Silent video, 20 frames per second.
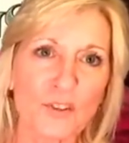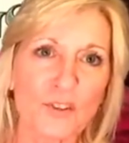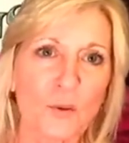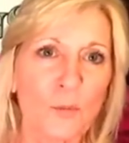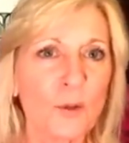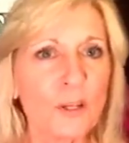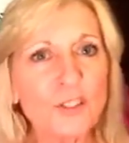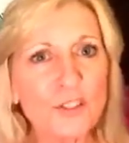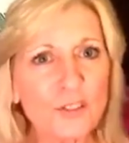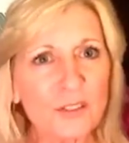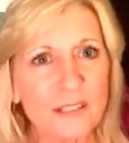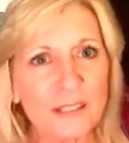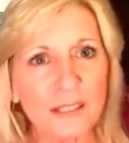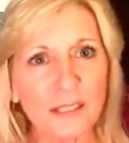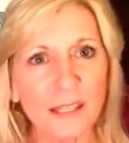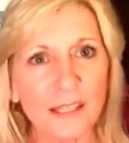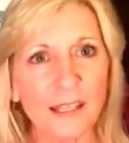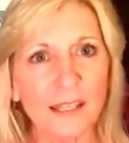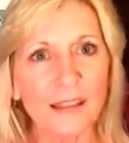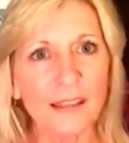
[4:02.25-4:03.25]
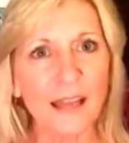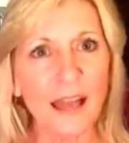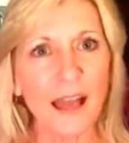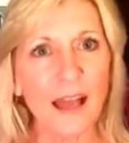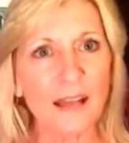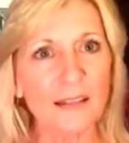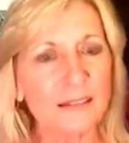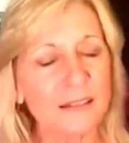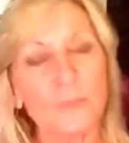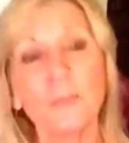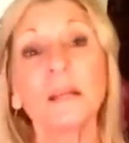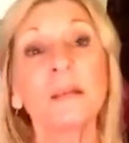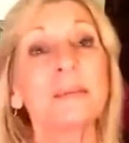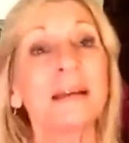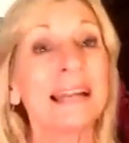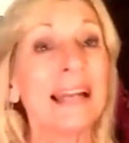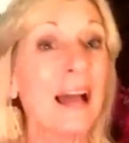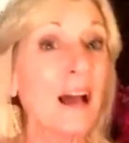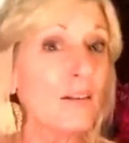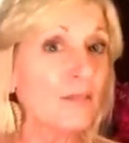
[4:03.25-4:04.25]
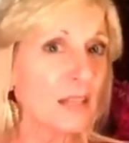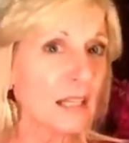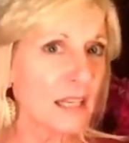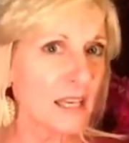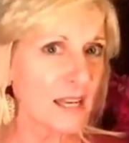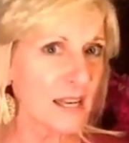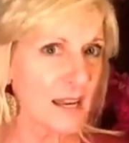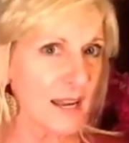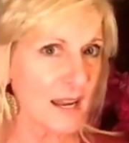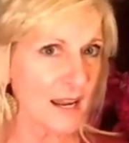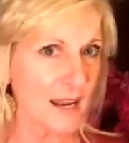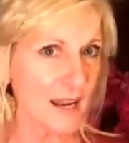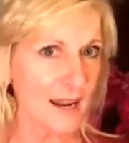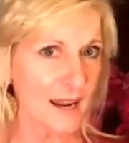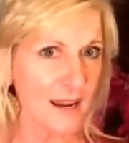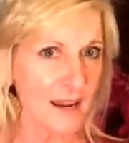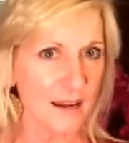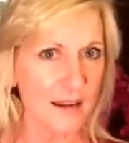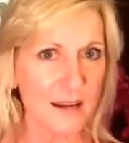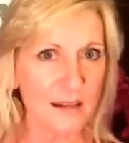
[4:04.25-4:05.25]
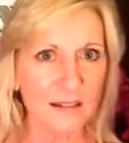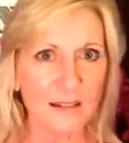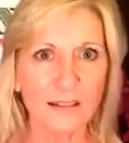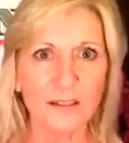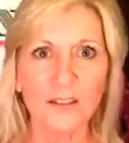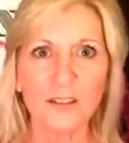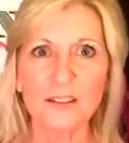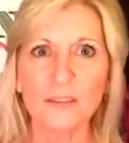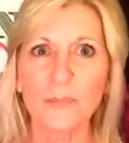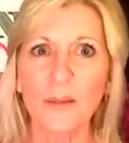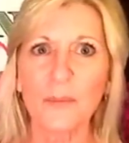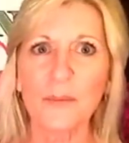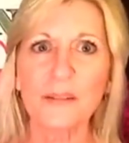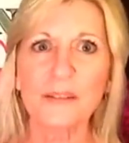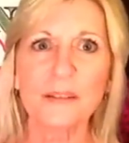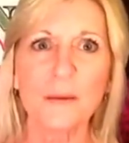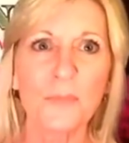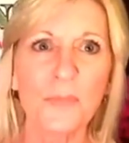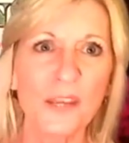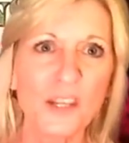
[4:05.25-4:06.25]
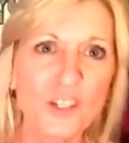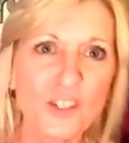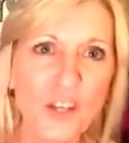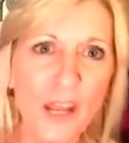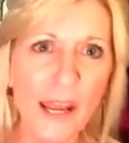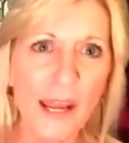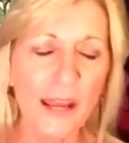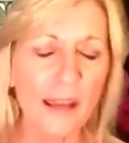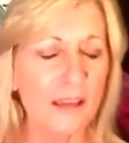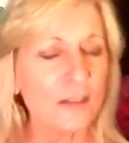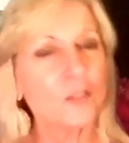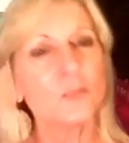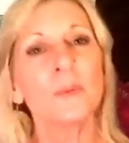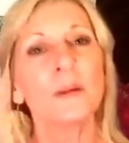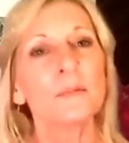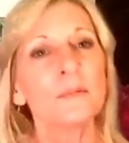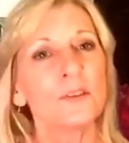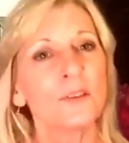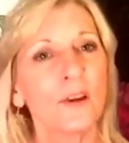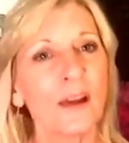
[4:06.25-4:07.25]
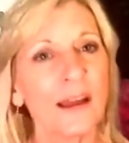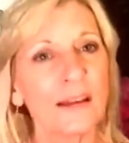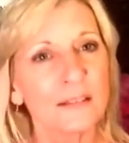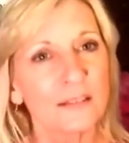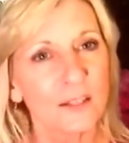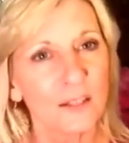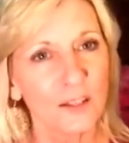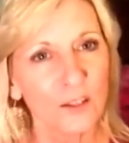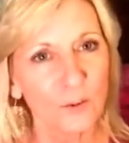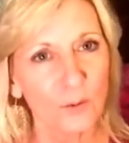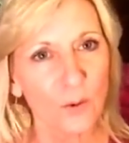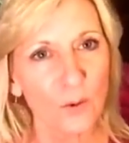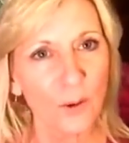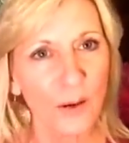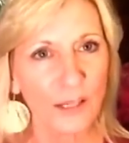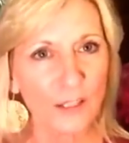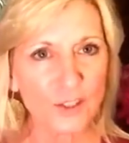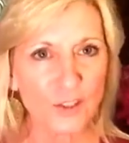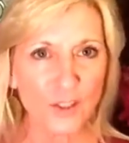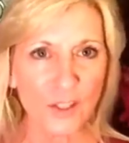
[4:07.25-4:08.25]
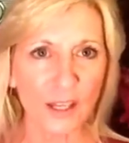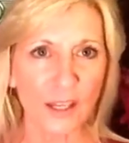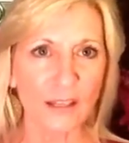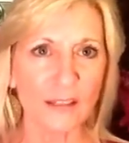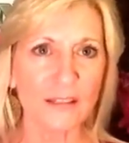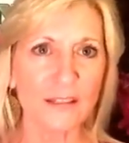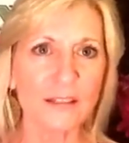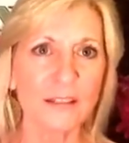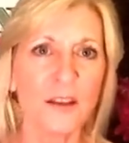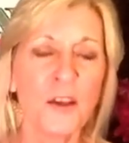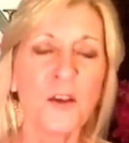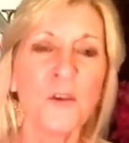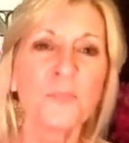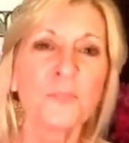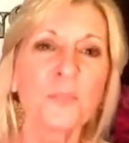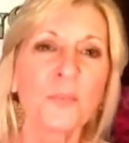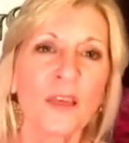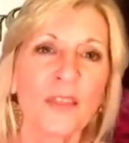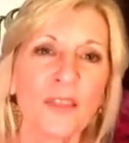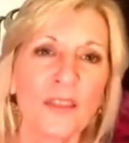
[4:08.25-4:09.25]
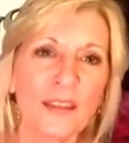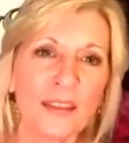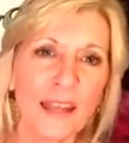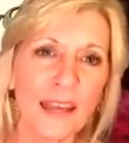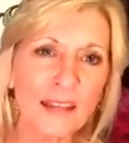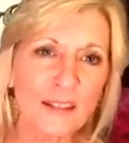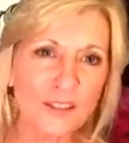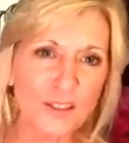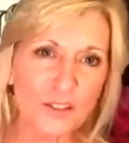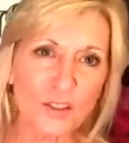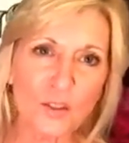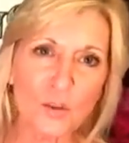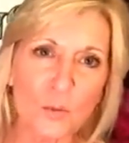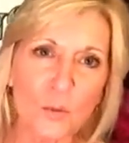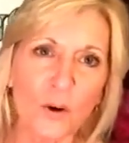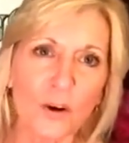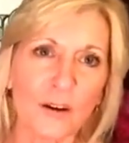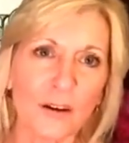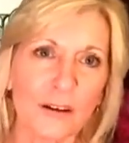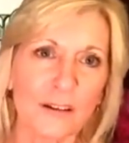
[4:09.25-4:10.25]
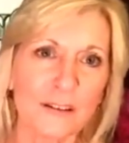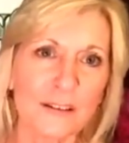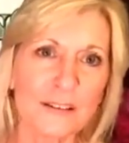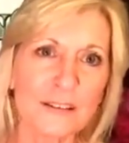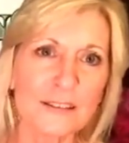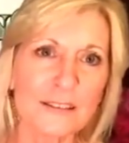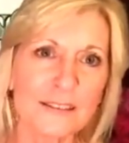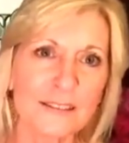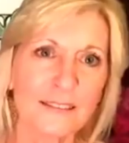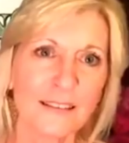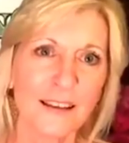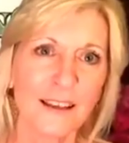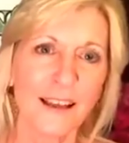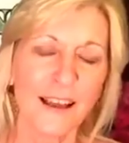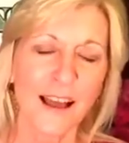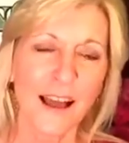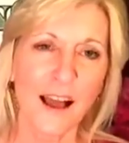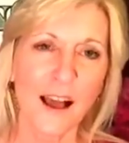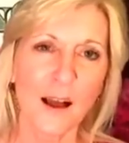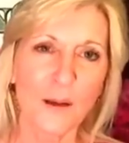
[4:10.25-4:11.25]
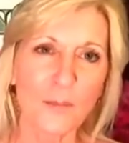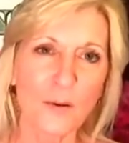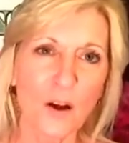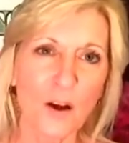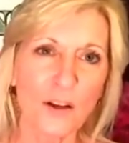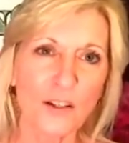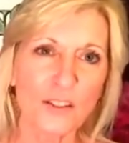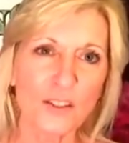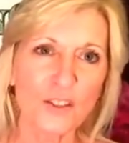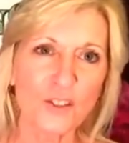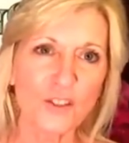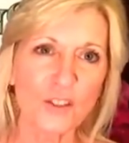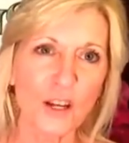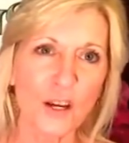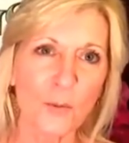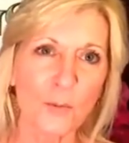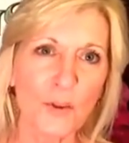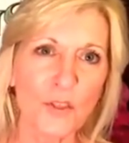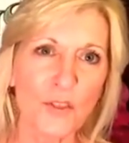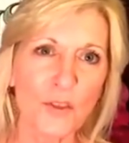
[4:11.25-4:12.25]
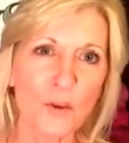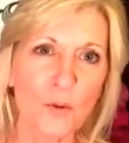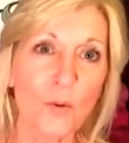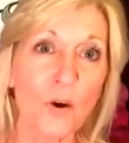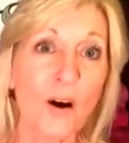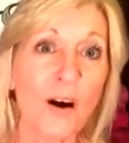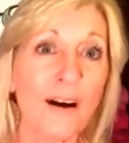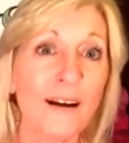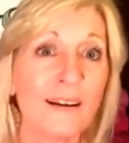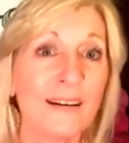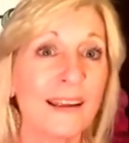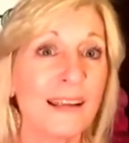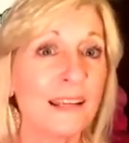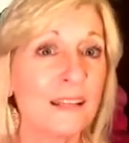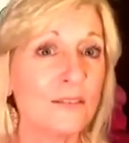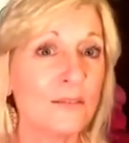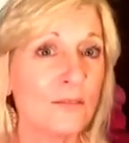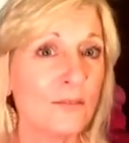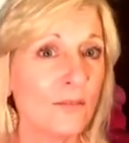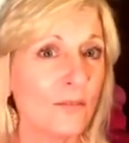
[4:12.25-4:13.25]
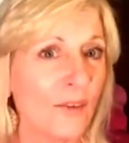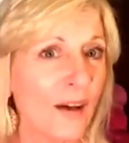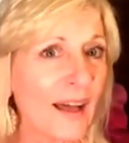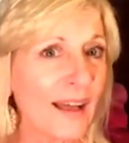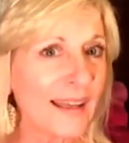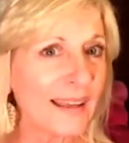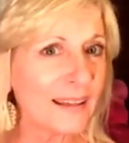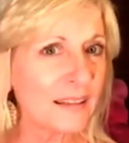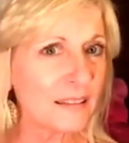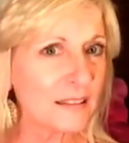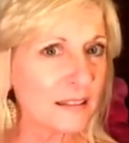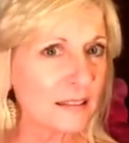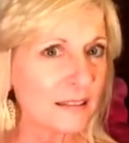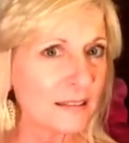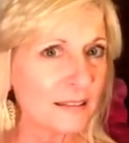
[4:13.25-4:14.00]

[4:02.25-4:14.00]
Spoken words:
So once you see that somebody might have a need, because maybe something changed, maybe they're asking you questions, the next two words I'm going to share with you are invite